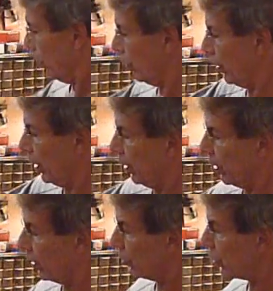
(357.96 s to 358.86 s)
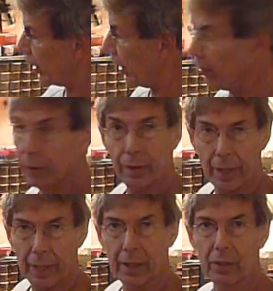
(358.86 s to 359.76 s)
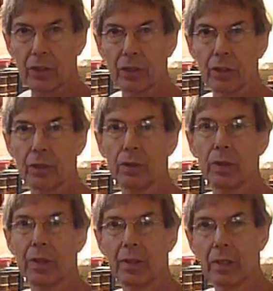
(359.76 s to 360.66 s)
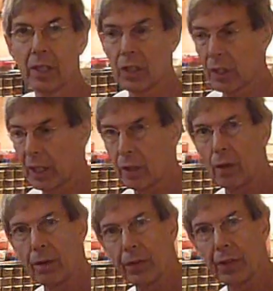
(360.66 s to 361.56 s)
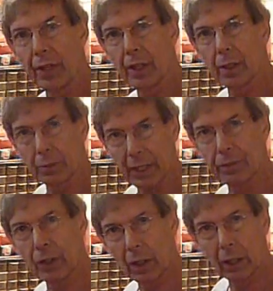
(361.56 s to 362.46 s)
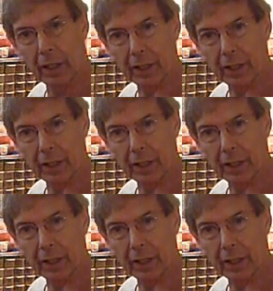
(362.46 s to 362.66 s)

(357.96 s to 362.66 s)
You'll need a sander to sand off the nubs. After you